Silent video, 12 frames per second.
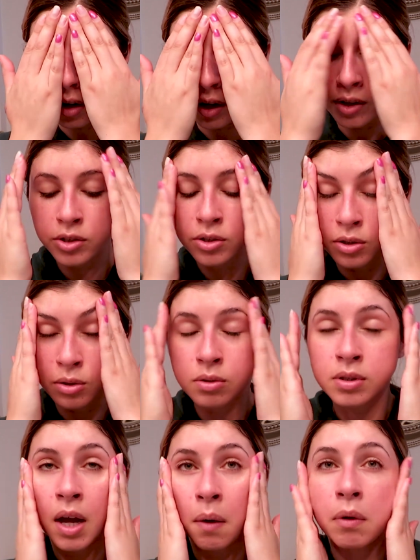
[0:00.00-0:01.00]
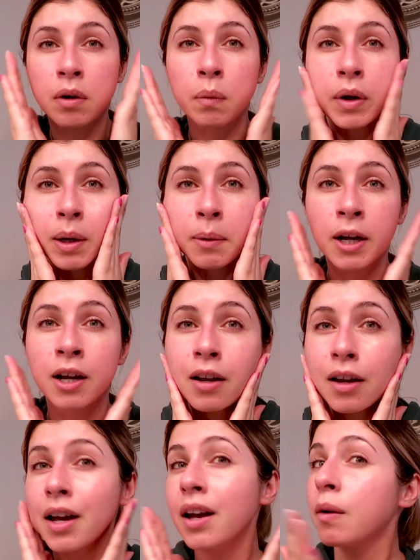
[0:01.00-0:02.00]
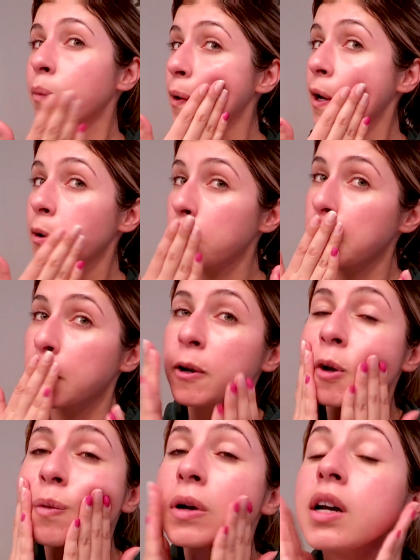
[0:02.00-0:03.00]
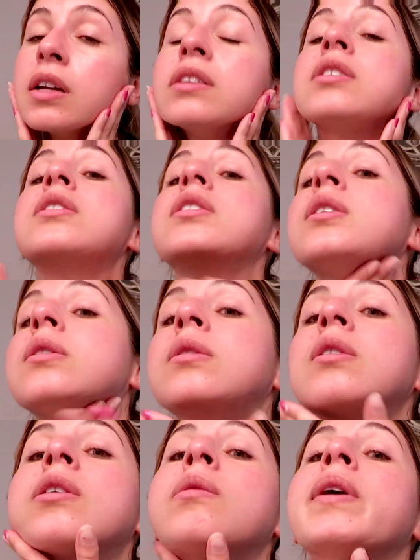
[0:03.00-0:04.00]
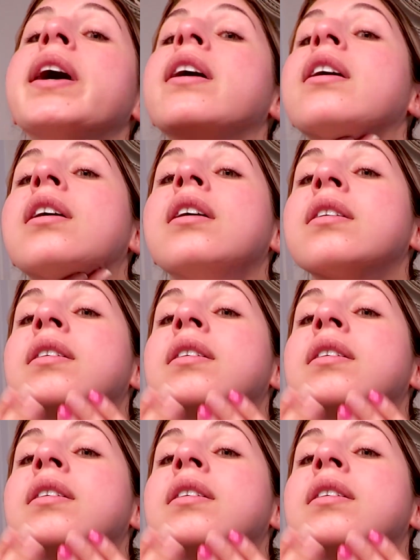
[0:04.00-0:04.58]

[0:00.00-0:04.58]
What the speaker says: I just use that one when I don't really know what to do or where.